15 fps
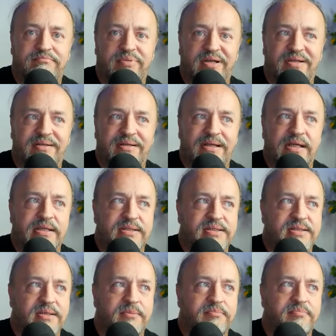But
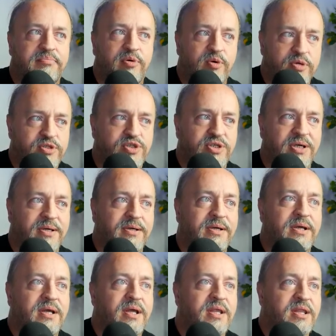it's a Porsche.
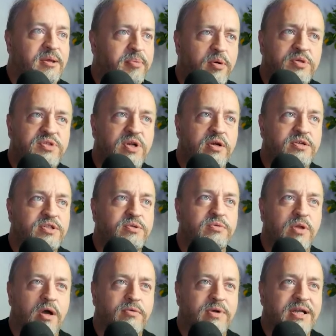The Polestar two
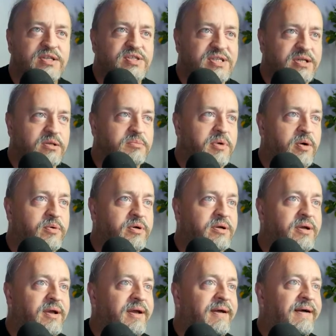long range single
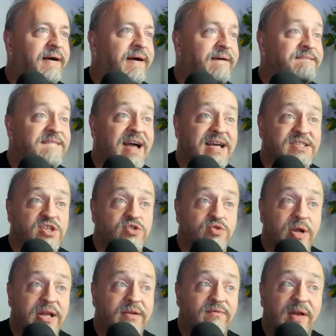motor uh, has a
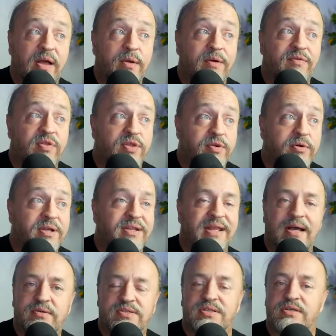trade-in value of thirty
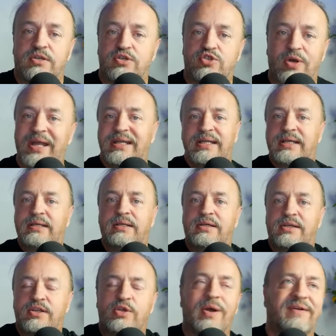thousand. Trade-in,
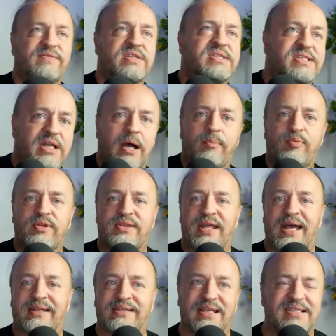you have to stop with
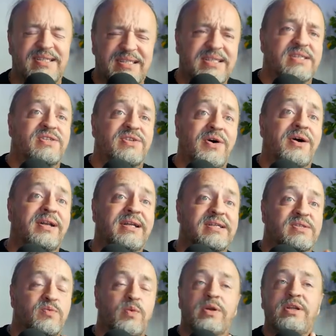that. That's
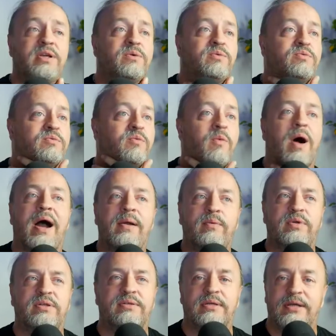dishonest. What do you, why
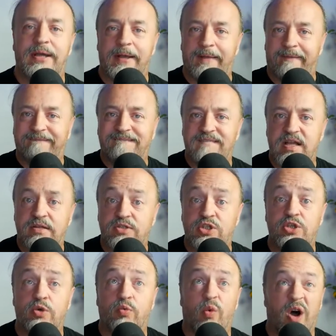would,
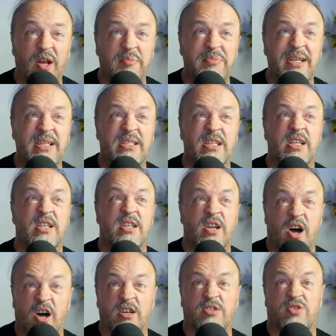do you want me to
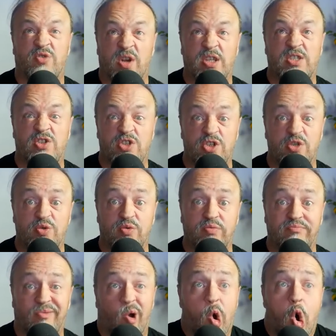not trust you
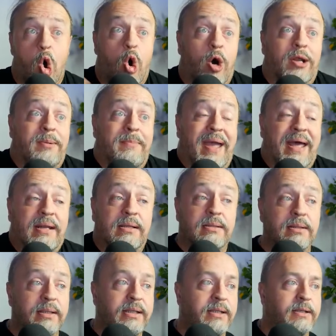
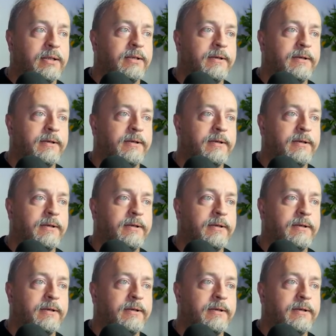automatically?